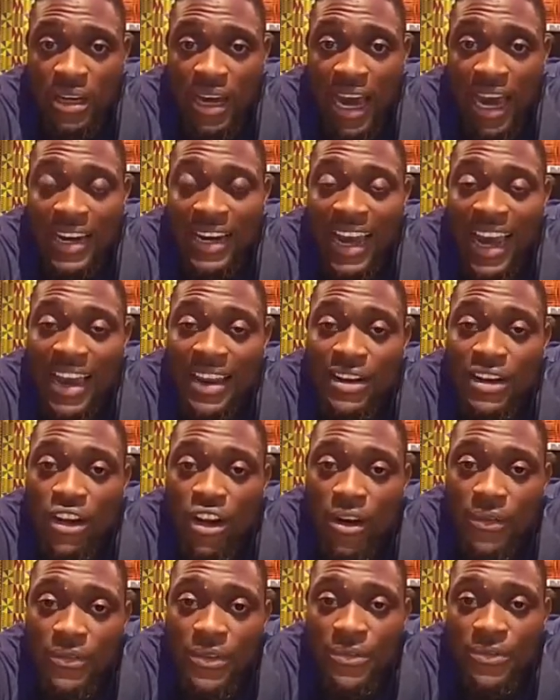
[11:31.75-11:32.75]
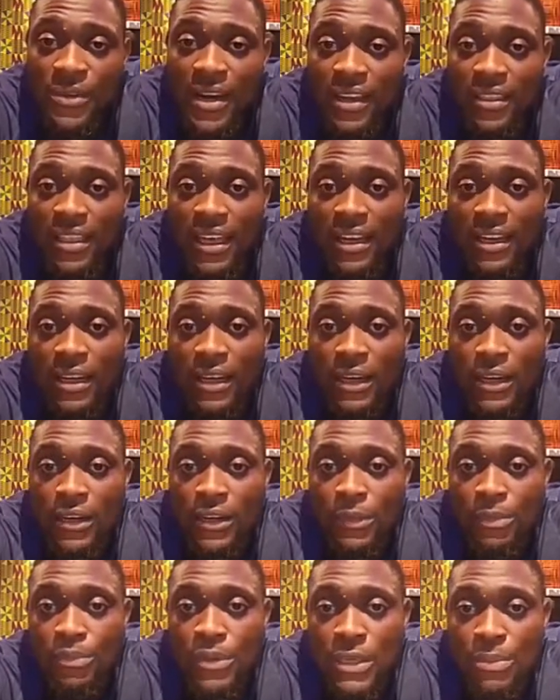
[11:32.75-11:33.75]
And I love the fact that
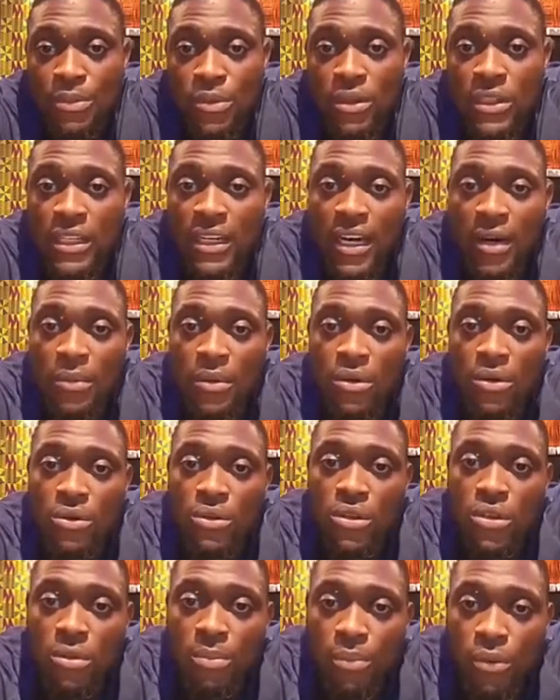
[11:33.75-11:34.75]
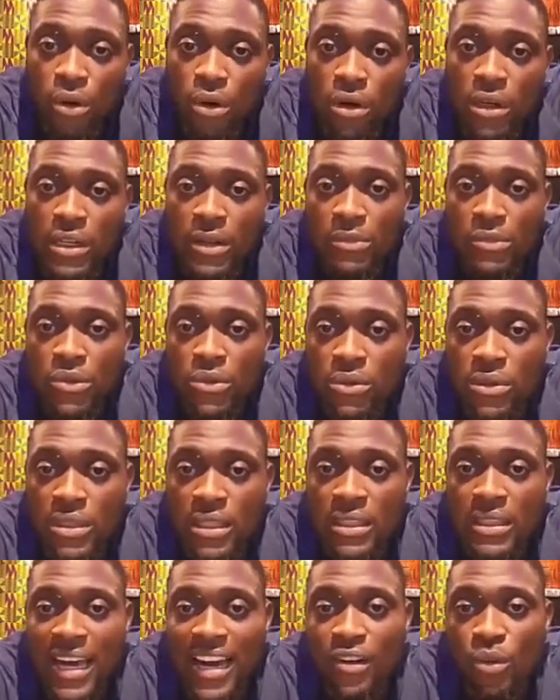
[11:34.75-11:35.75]
the people in Cameroon support the
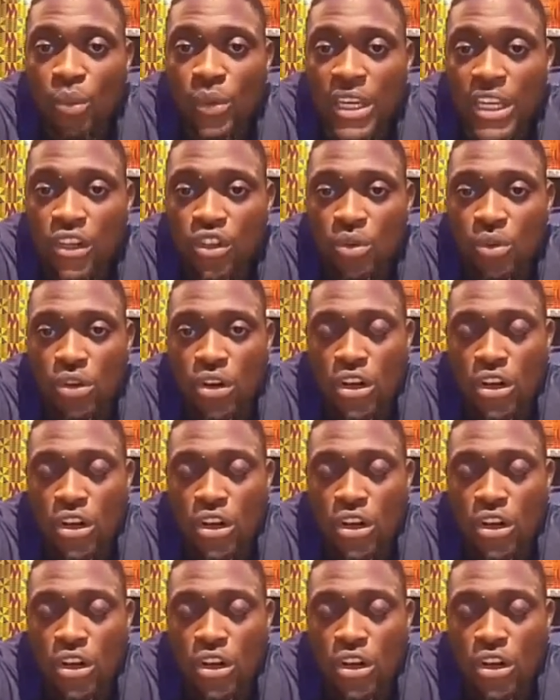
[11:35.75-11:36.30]
music that we do,